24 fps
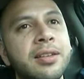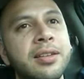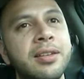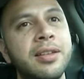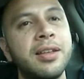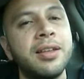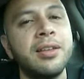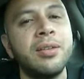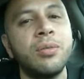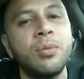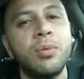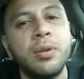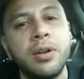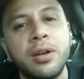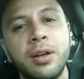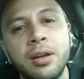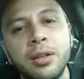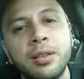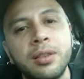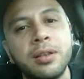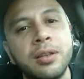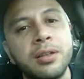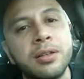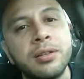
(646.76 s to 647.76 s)
That's when
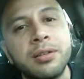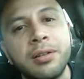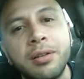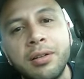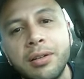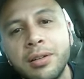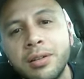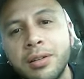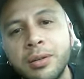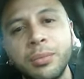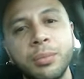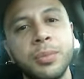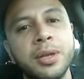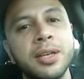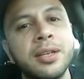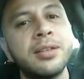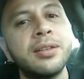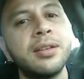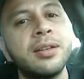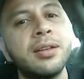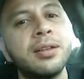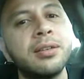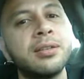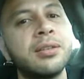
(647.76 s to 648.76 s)
everything starts to make
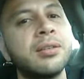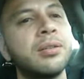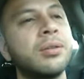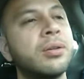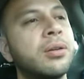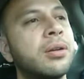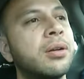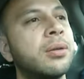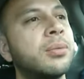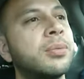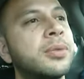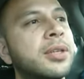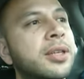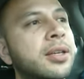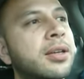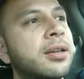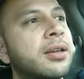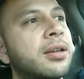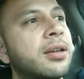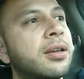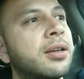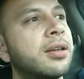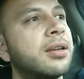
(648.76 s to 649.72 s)
sense, you know what I'm saying?